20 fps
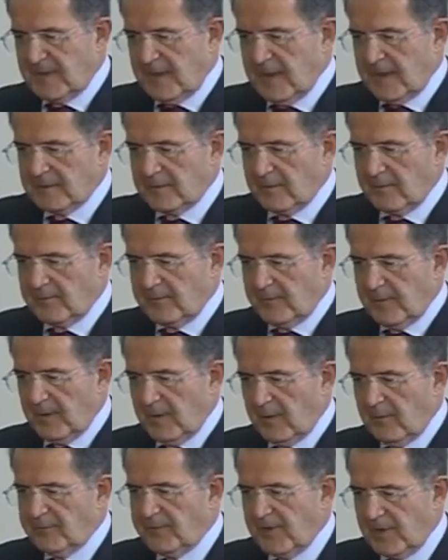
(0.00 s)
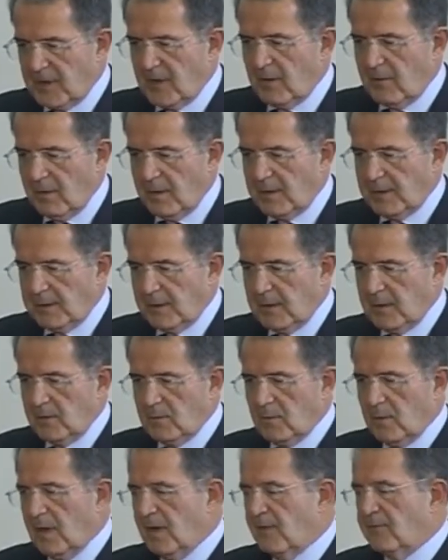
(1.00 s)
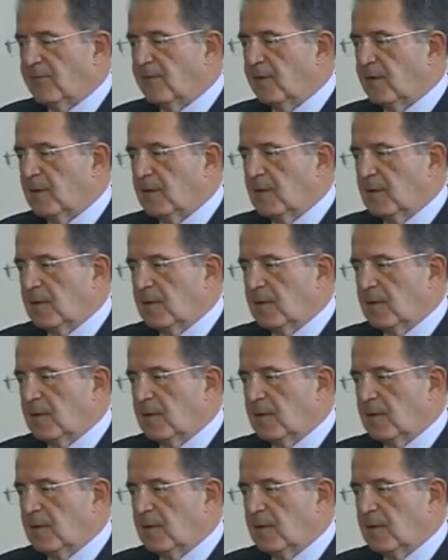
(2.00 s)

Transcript: side of the coin, you have